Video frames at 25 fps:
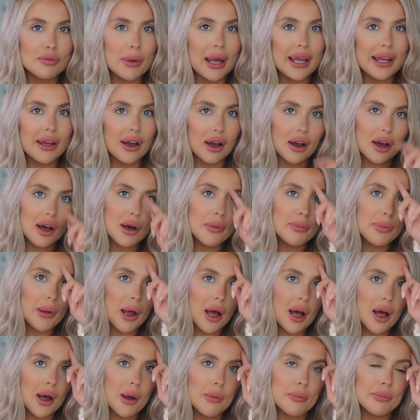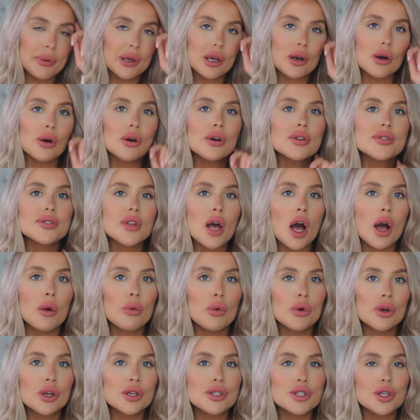of makeup because I
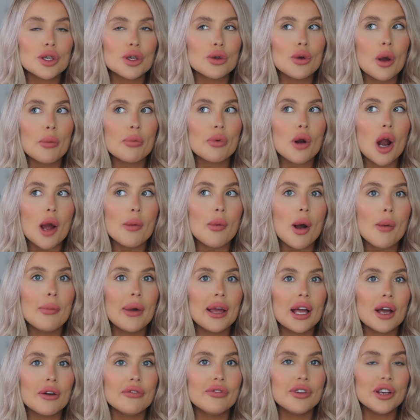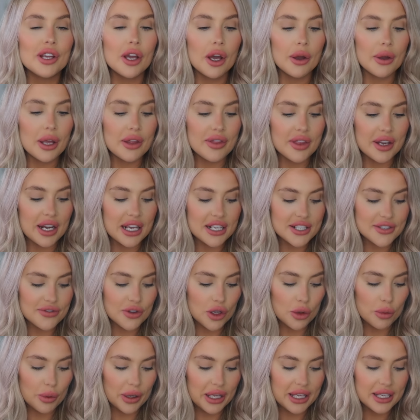want to do a Primark makeup video in the next
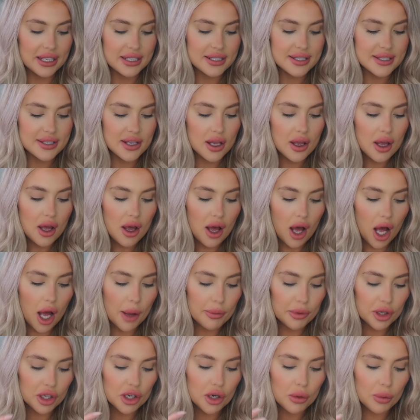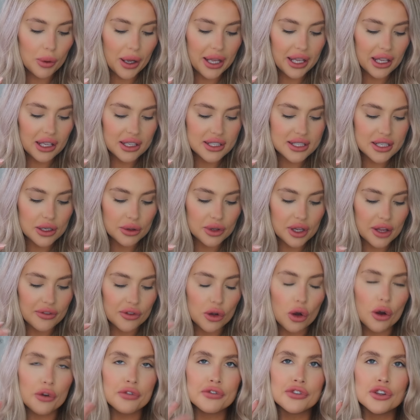few weeks. I'm going to wait until
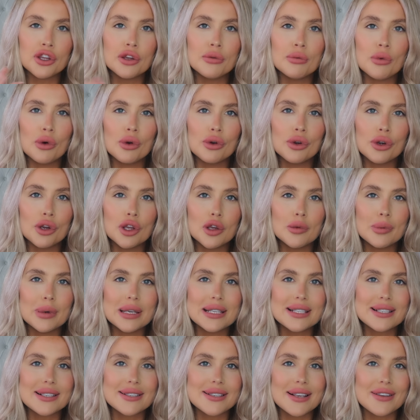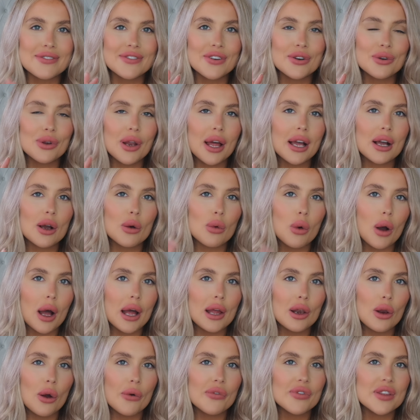they've got a few more new bits because I feel like
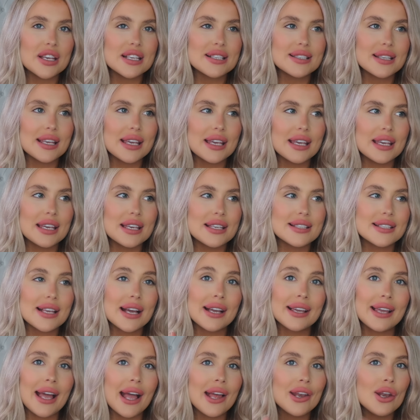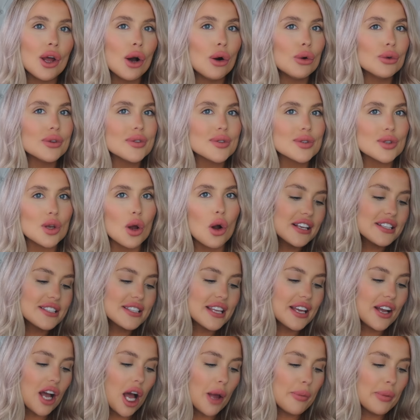quite a lot of this is, again, old stock. First
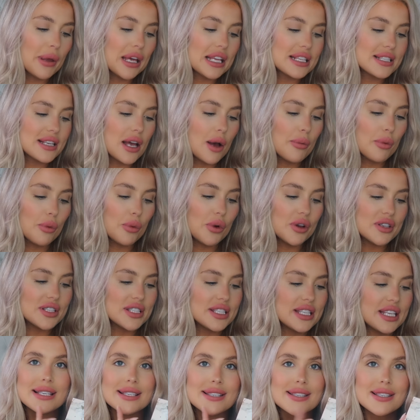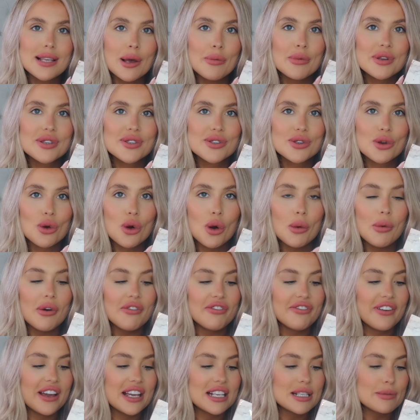thing I picked up was this Summer Storm
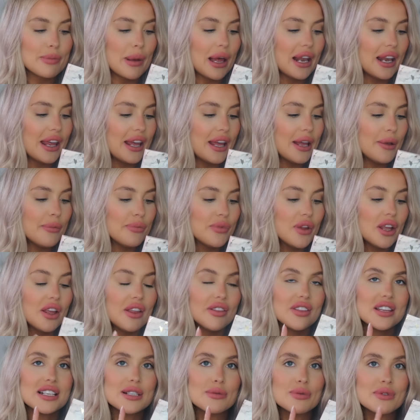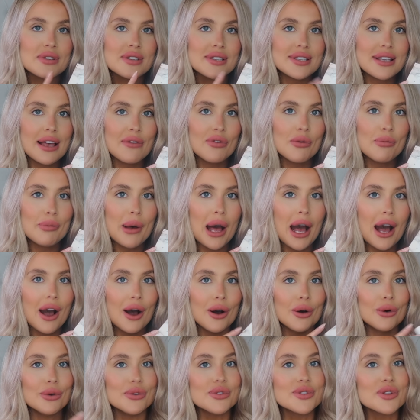face palette. This was
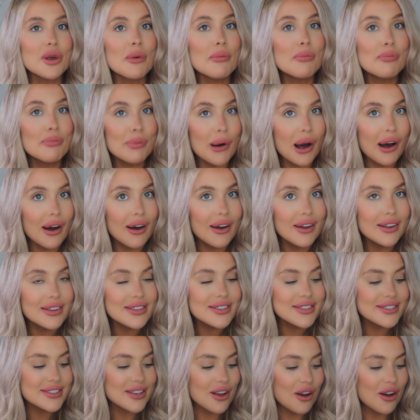£7, but